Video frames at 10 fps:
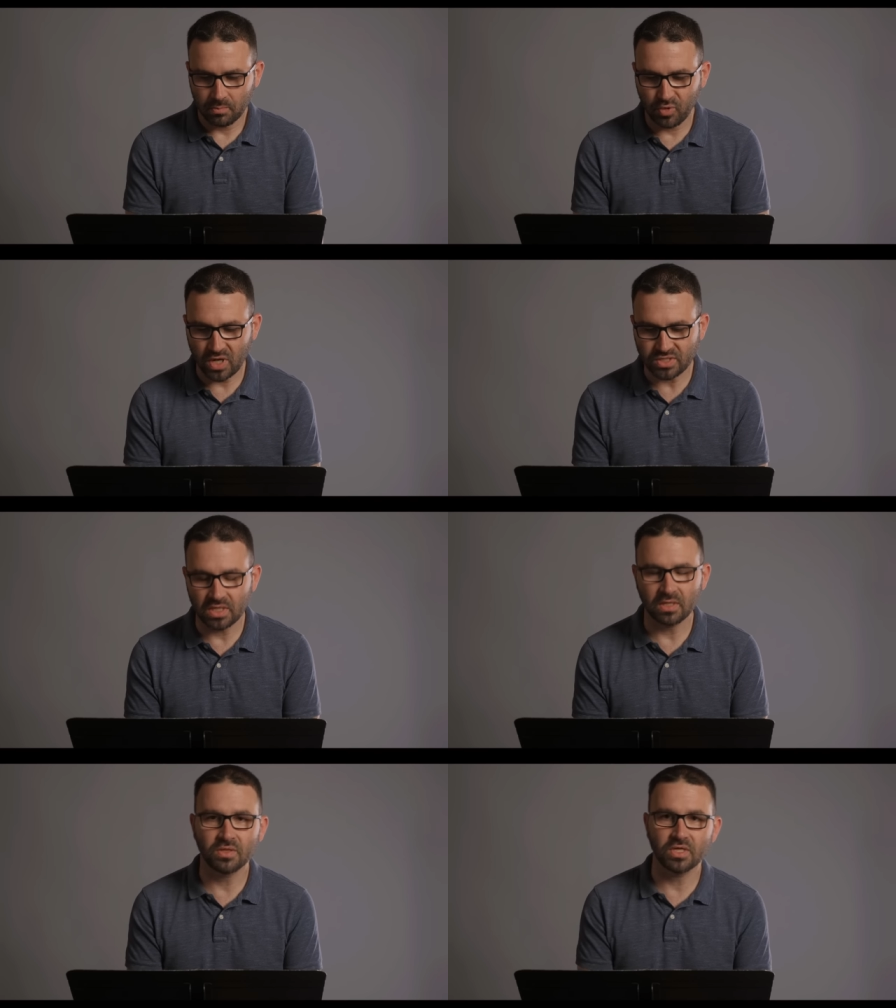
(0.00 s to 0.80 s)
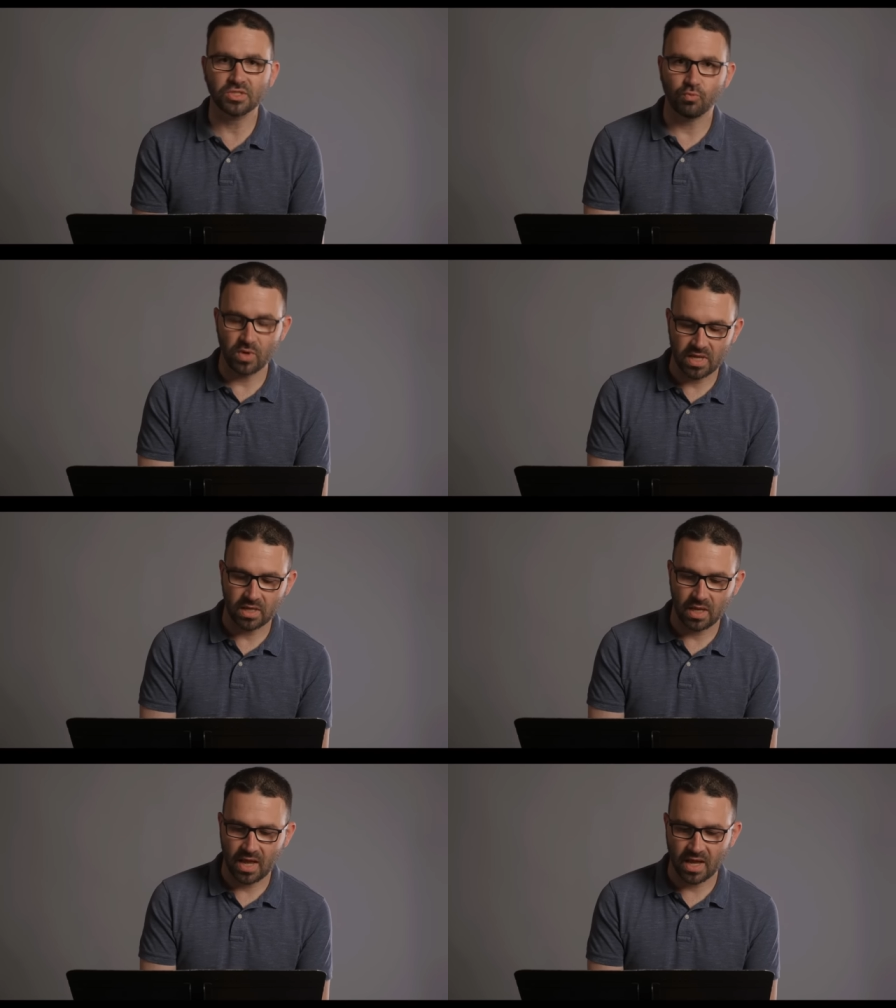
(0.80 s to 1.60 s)
pressing this
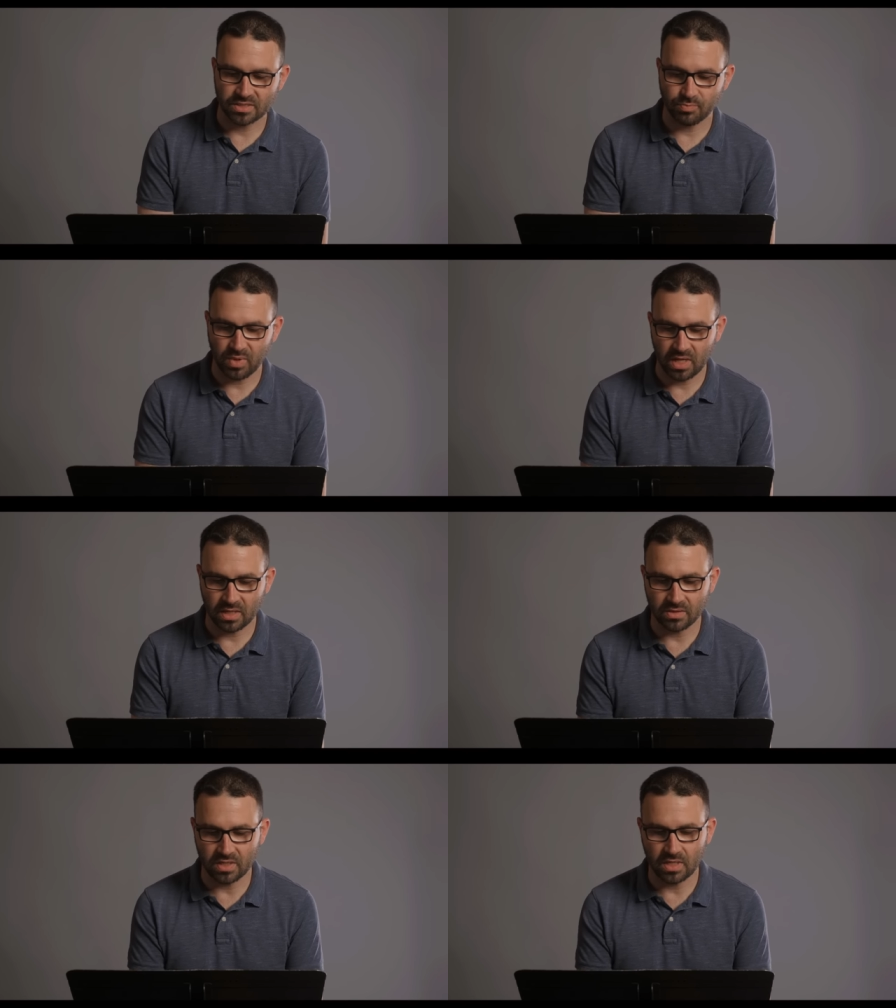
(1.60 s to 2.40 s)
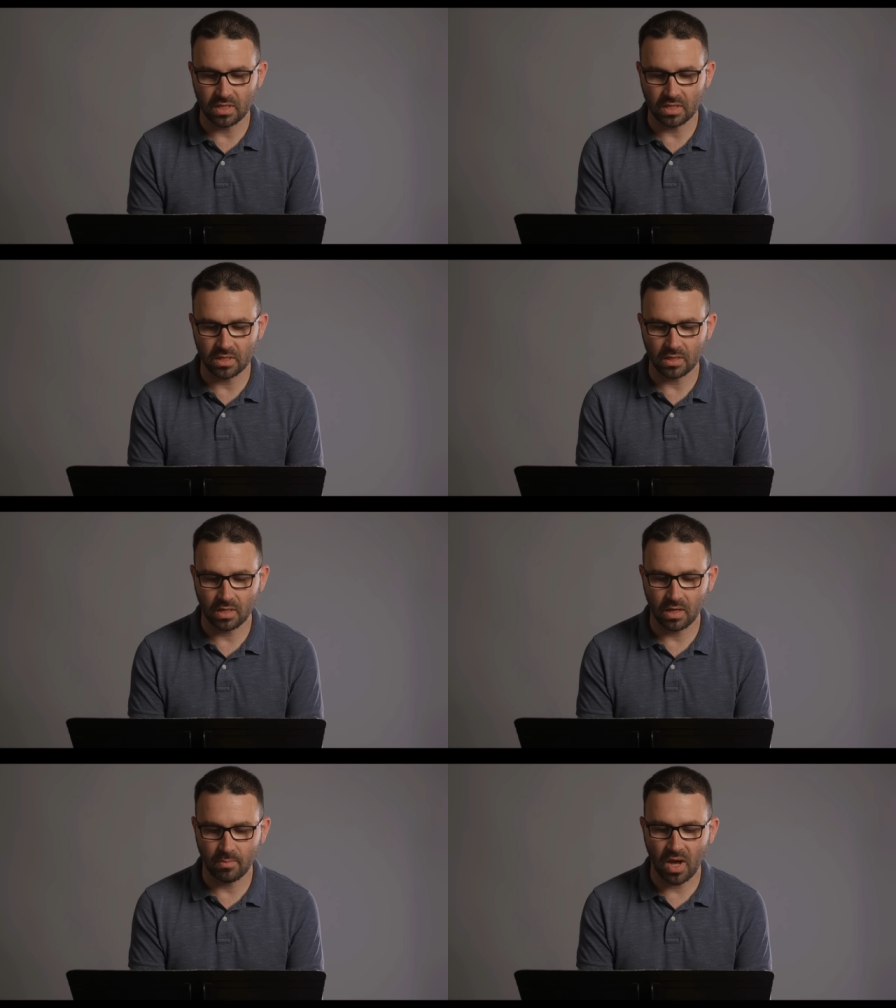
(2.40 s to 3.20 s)
week has been the
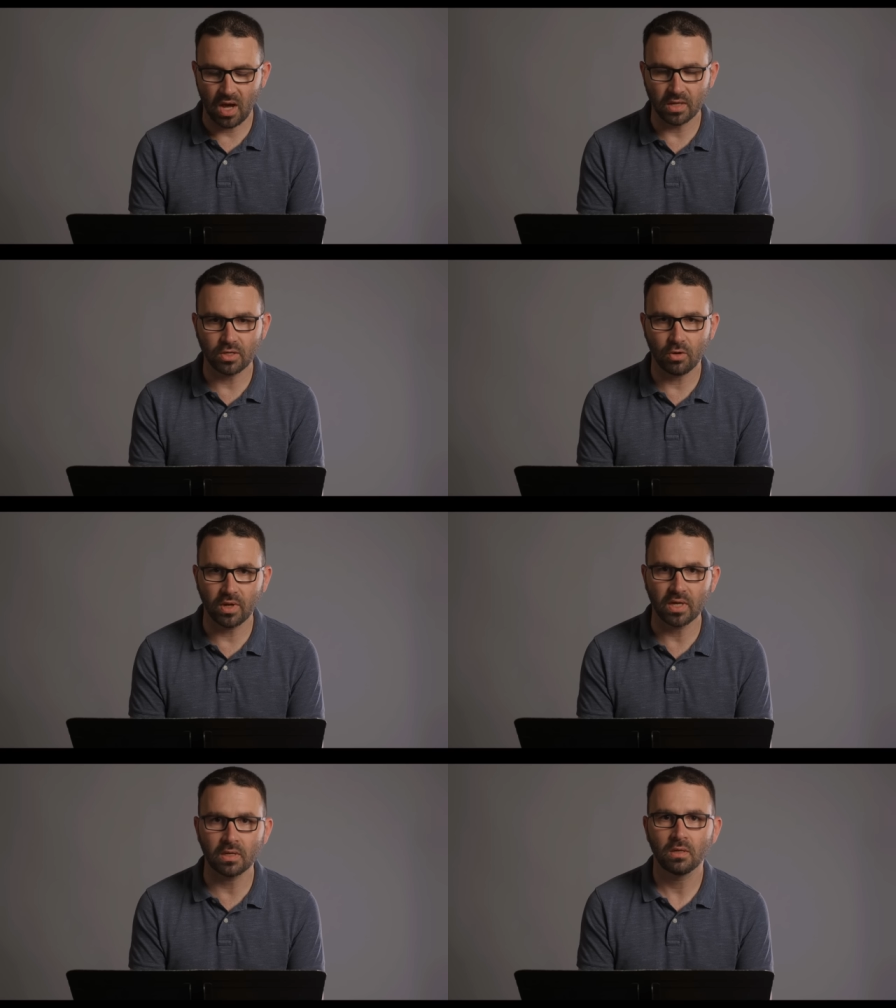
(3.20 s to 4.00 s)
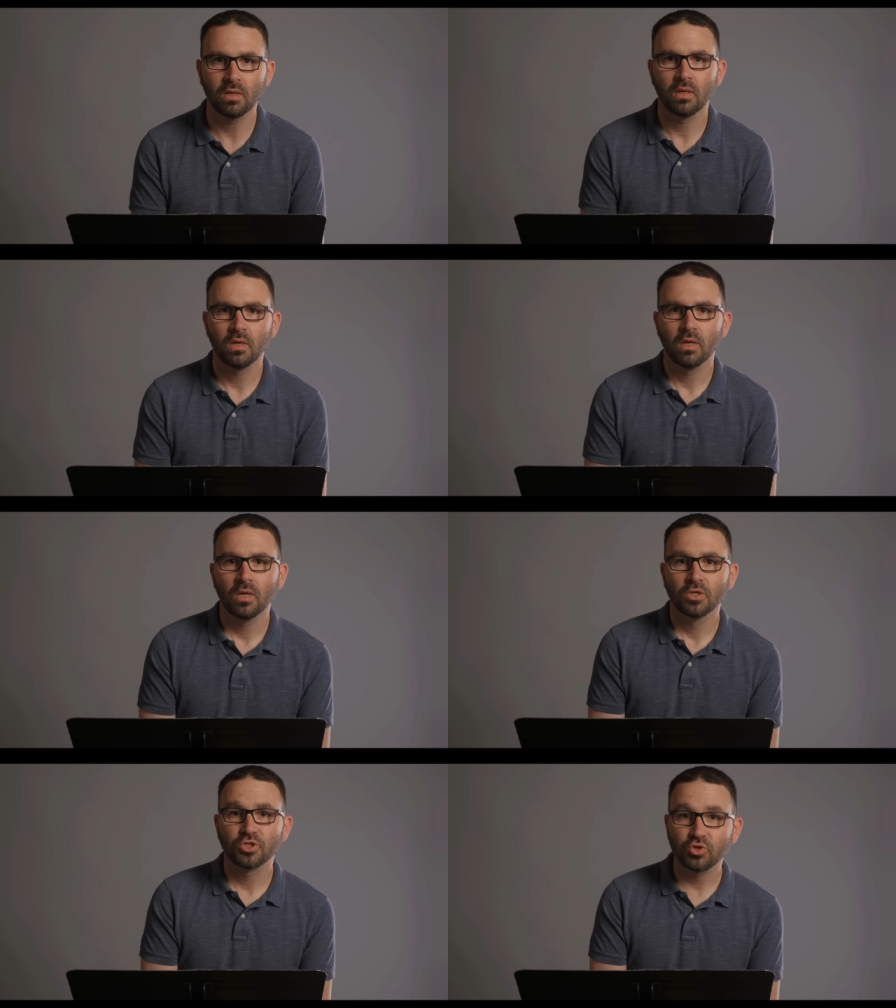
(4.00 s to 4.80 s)
um, ongoing
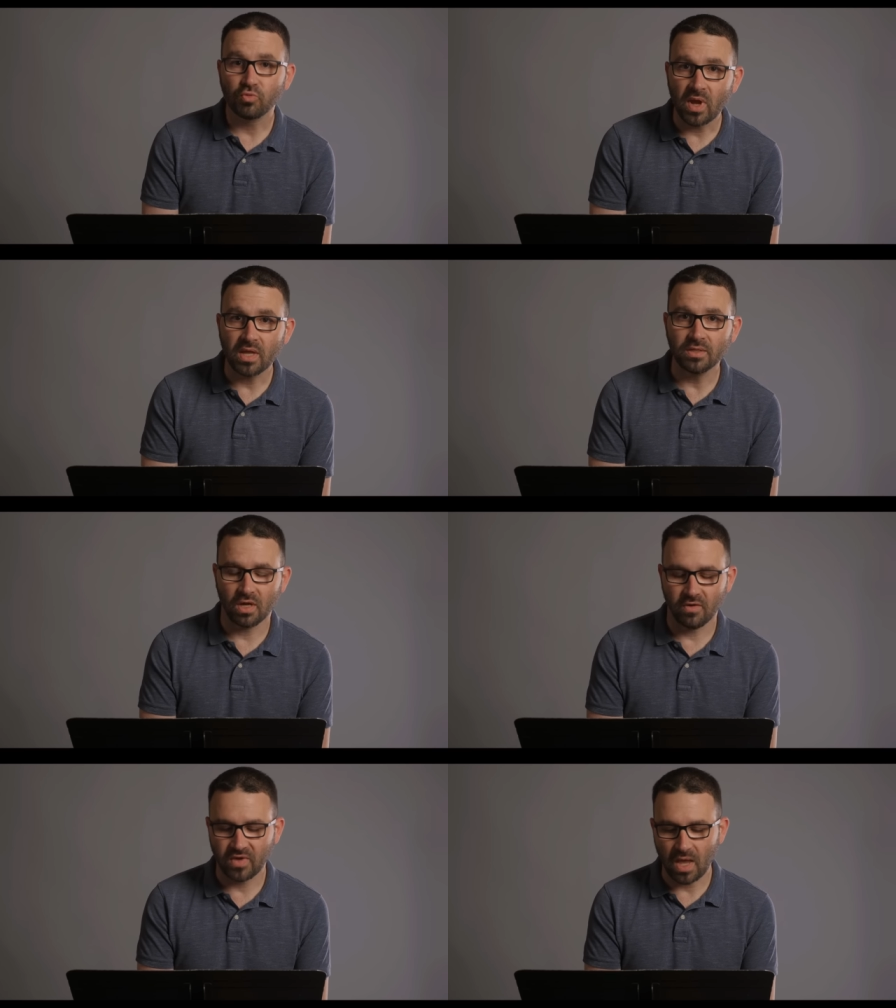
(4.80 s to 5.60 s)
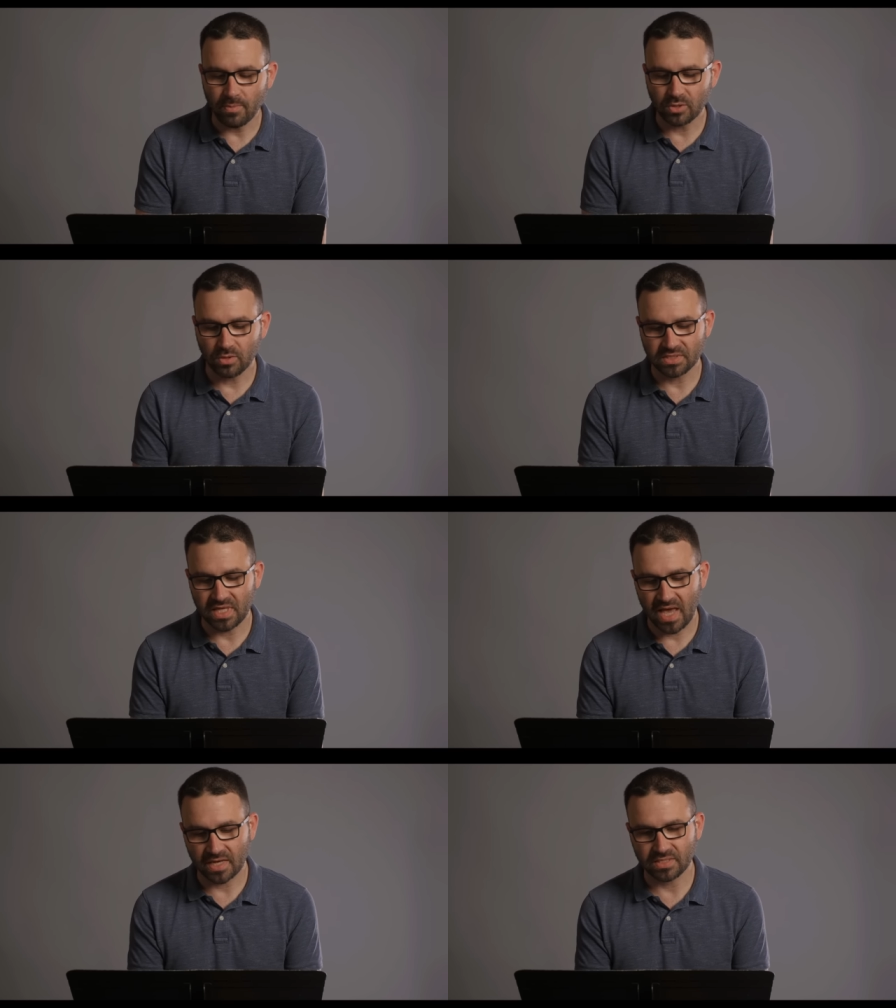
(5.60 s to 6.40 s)
trend of chemical
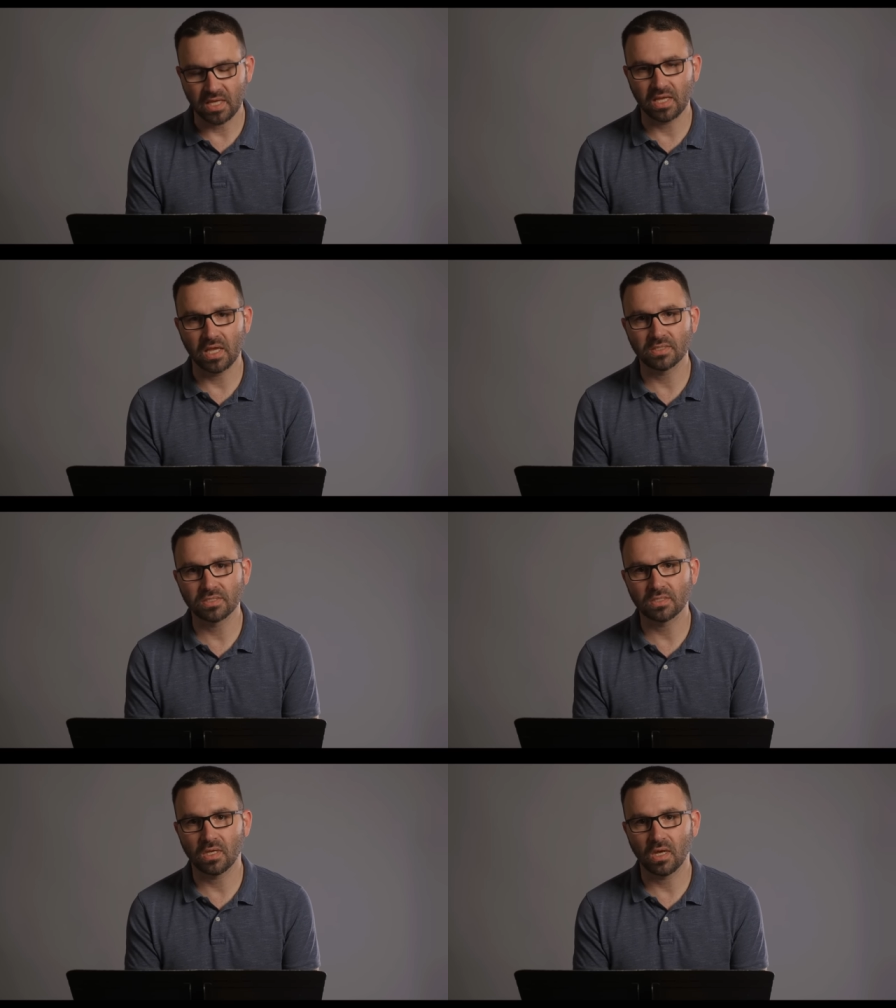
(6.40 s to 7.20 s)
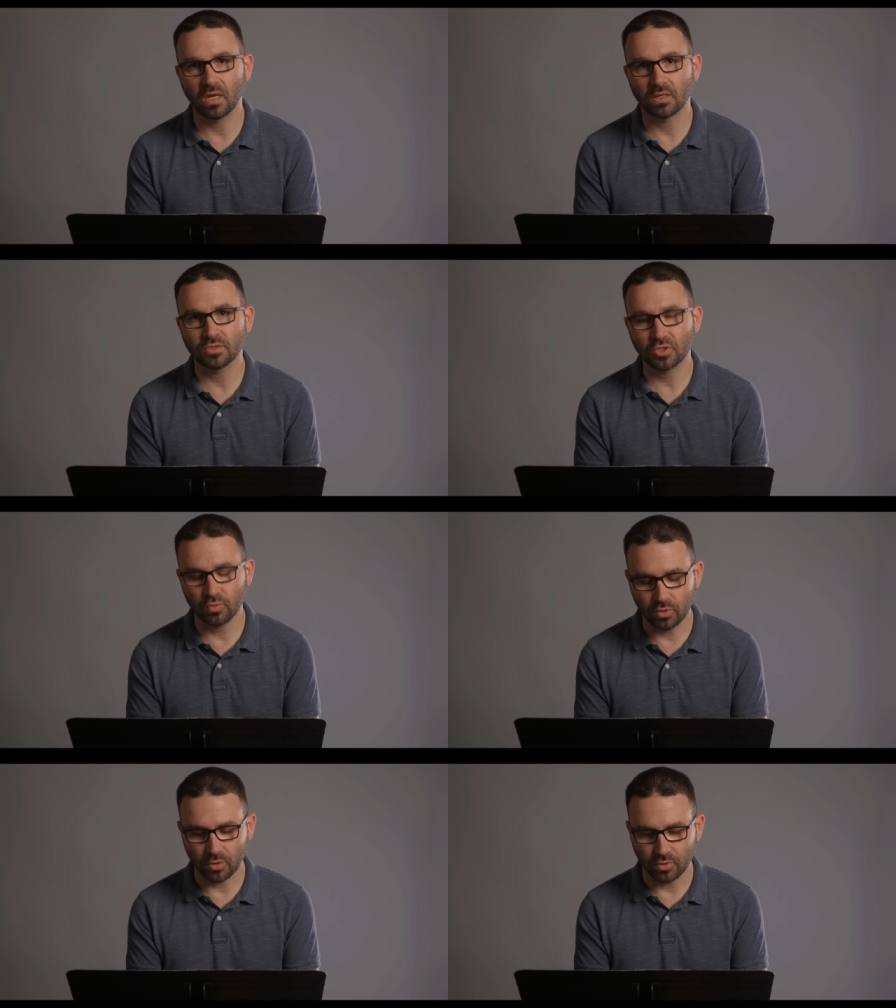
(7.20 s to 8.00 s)
attacks against uh,
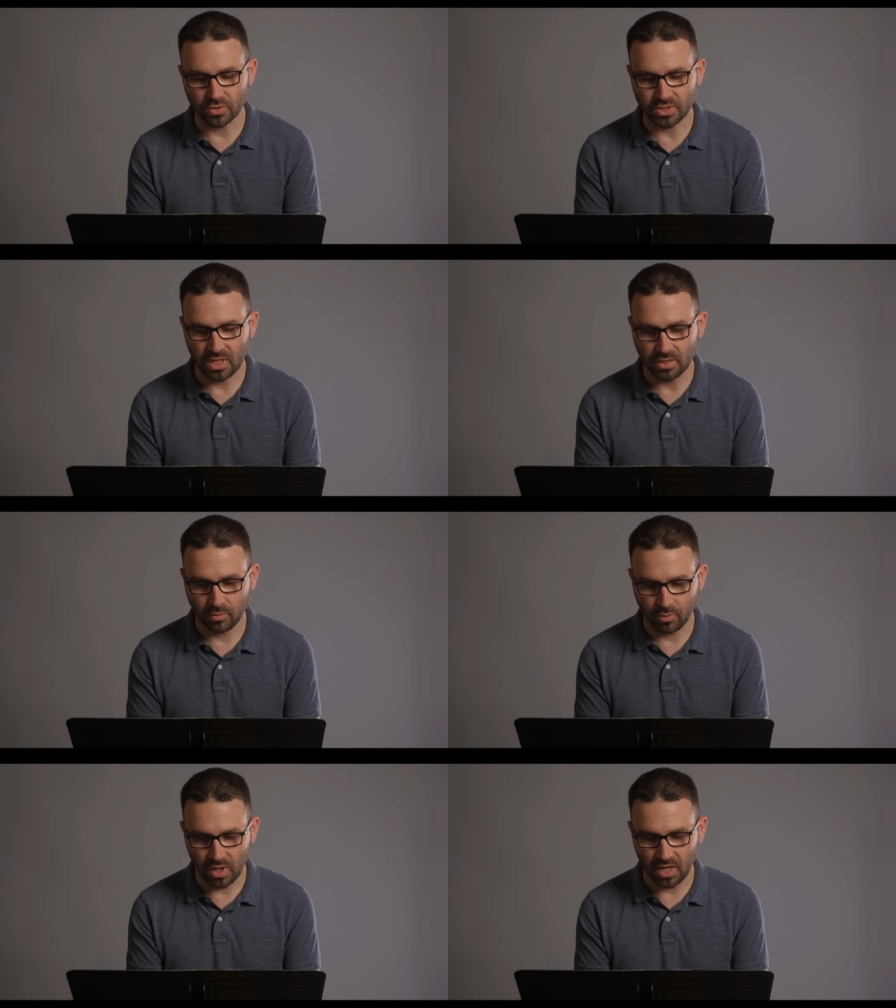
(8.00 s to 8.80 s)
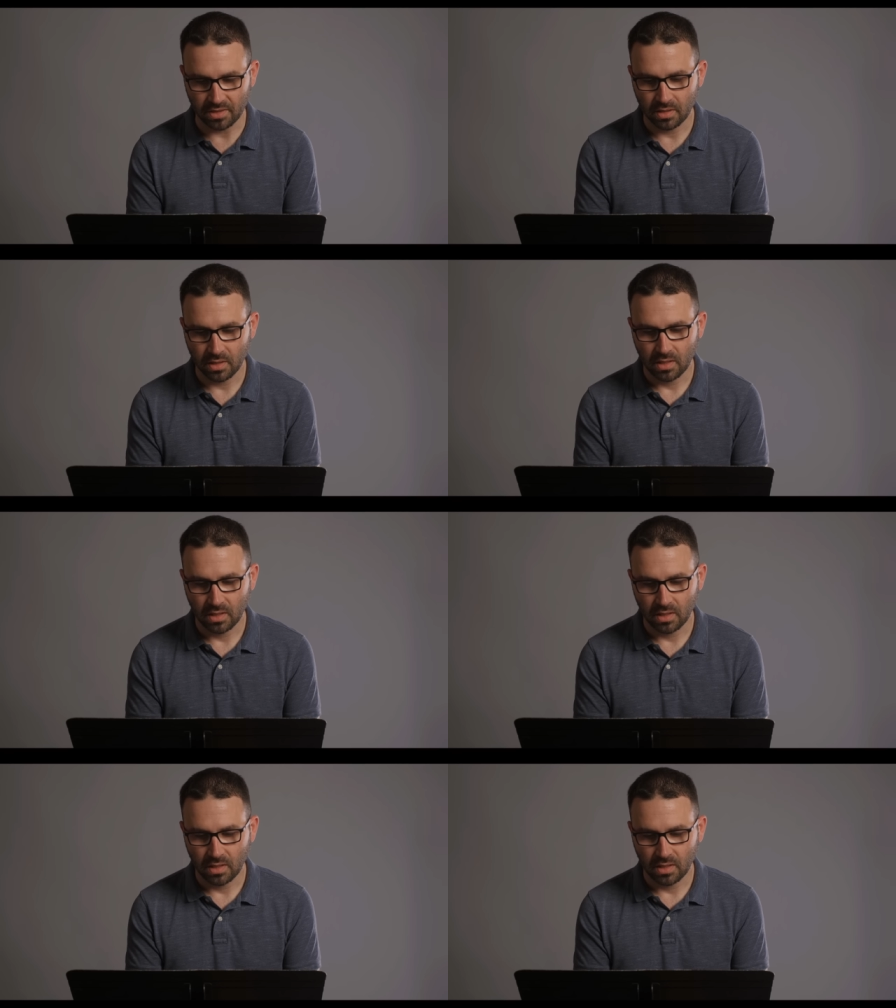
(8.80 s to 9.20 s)
schoolgirls in Iran.